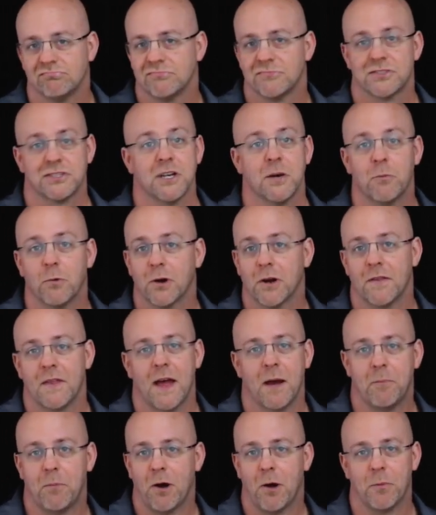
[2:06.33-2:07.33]
somewhere in
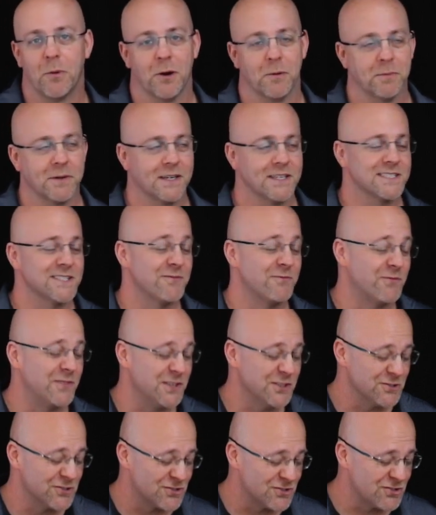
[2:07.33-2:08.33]
that ballpark because it
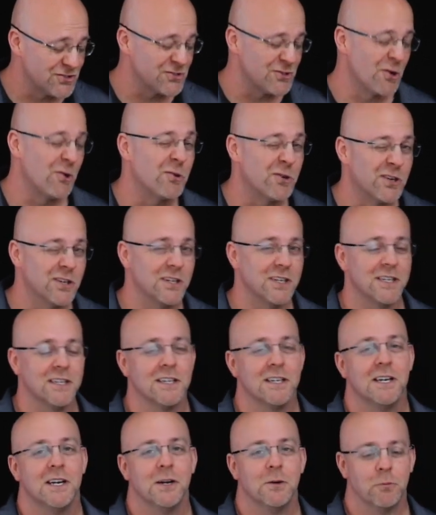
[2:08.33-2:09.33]
feels so good
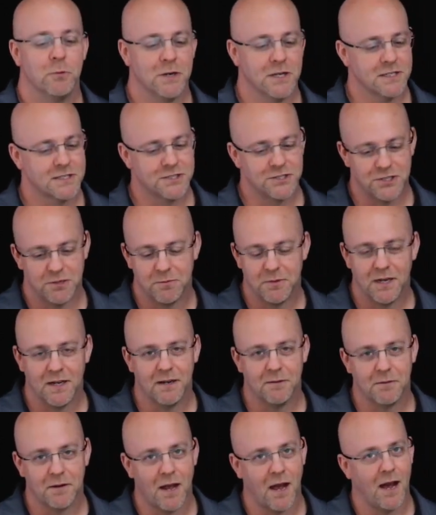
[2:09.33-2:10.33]
when it's Jimmy
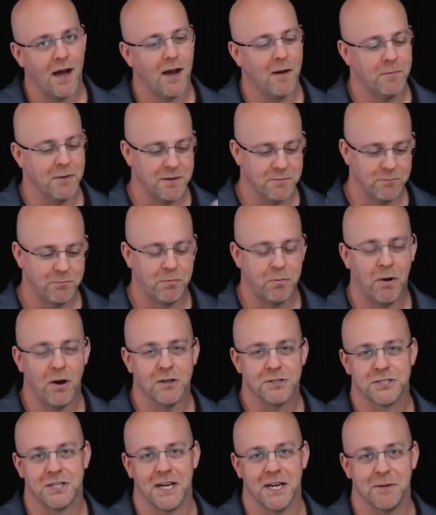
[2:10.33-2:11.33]
Cobb and Paul
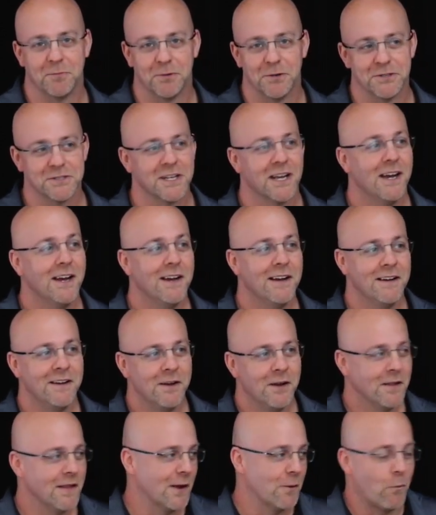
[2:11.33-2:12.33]
Chambers.
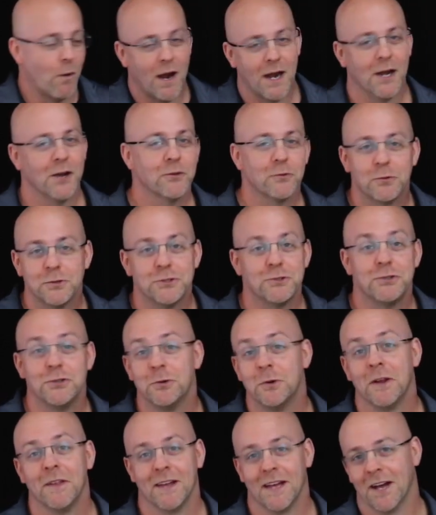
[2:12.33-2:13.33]
Like, why else would you
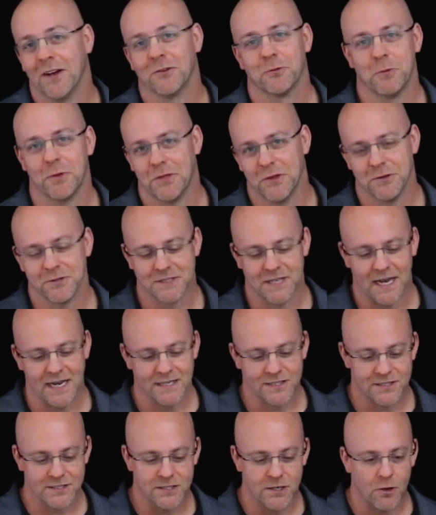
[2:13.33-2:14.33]
do anything else with those
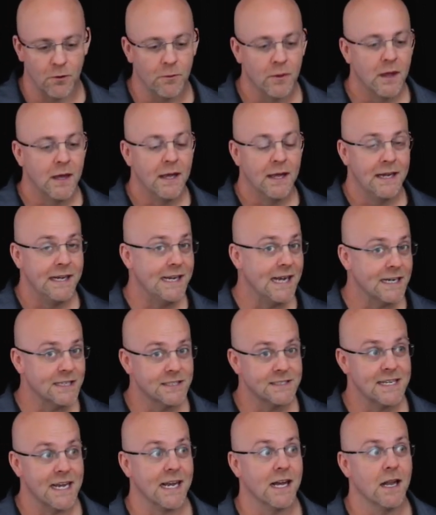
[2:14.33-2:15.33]
guys? So he had to
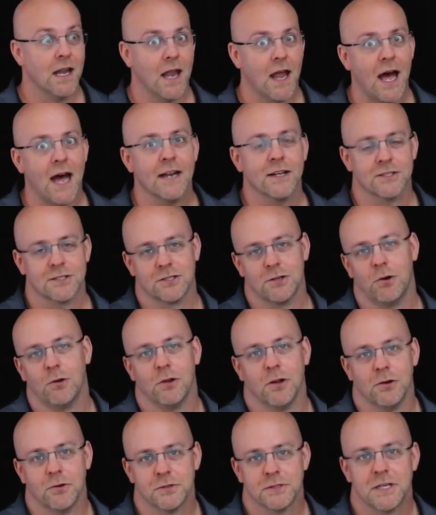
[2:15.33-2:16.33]
take a lot of
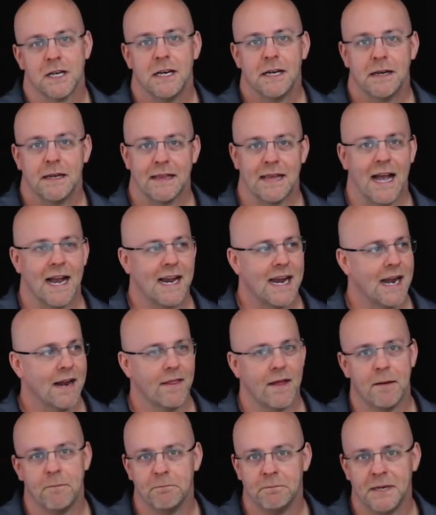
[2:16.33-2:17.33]
solos. They got kind
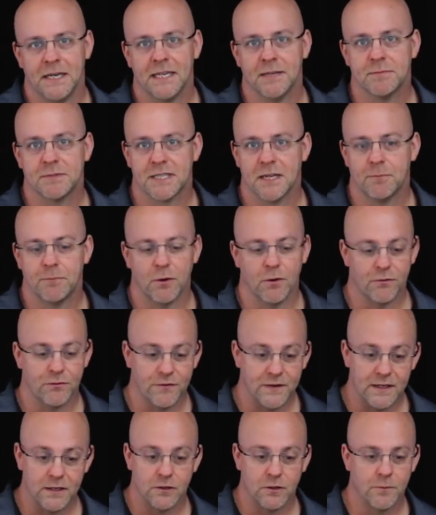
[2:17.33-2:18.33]
of that medium tempo
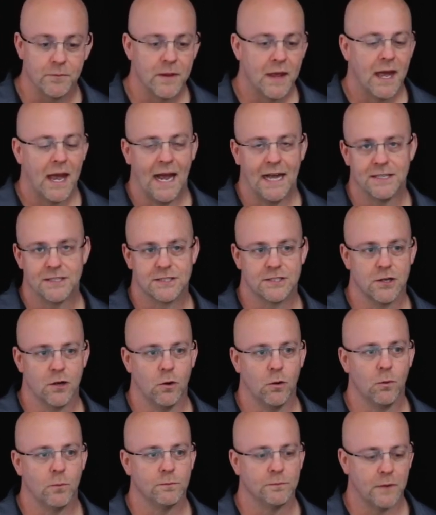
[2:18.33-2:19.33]
feel. And
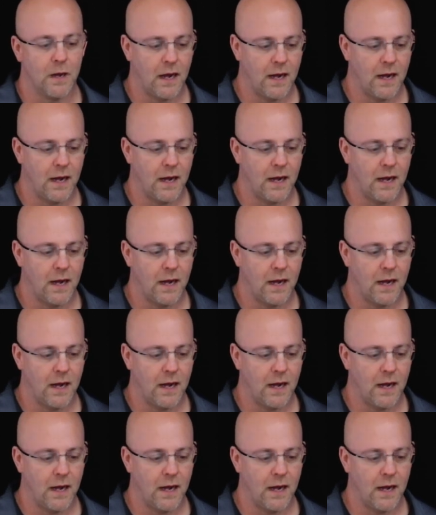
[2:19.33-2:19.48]
so